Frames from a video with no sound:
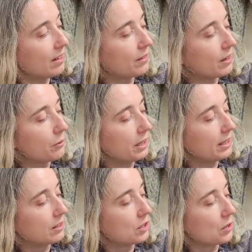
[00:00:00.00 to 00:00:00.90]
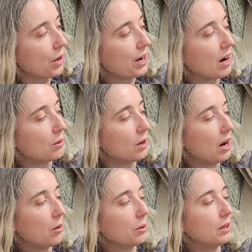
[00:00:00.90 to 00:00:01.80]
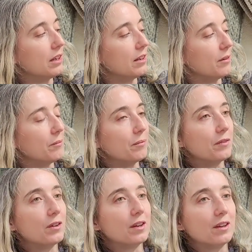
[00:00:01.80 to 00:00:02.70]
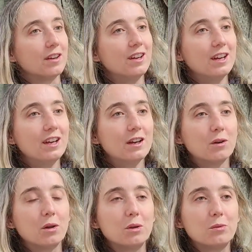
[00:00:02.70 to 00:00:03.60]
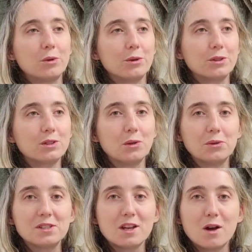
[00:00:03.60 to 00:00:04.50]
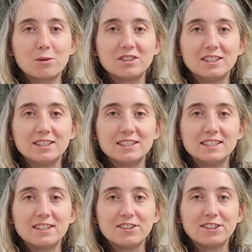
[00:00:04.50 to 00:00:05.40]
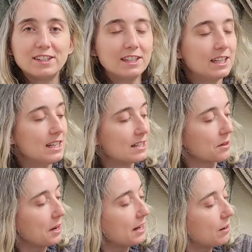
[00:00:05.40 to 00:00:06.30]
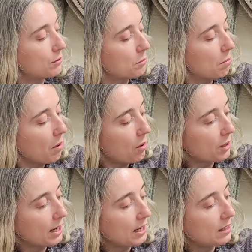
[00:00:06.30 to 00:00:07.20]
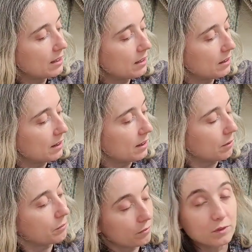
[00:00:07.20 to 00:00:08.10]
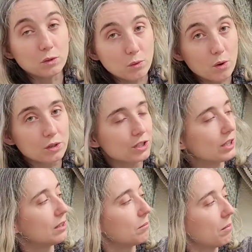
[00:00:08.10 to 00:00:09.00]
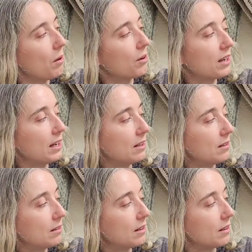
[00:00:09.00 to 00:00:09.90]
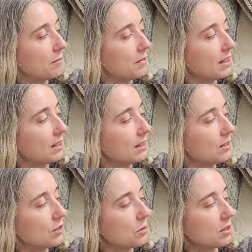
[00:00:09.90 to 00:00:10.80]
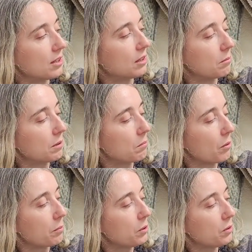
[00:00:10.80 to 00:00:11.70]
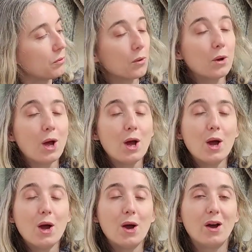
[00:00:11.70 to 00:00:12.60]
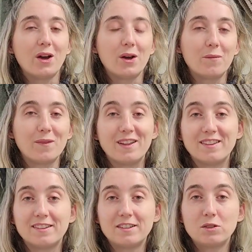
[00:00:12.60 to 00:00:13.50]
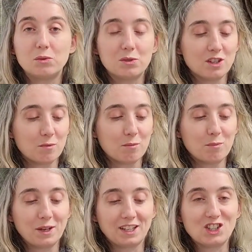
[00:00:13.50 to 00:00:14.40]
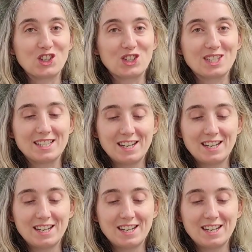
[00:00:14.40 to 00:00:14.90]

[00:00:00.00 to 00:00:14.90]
and I really enjoy how the color work turns out in this yarn. So I have to block it, to wash it and block it, that it shows a little bit more beautiful, and do some pictures.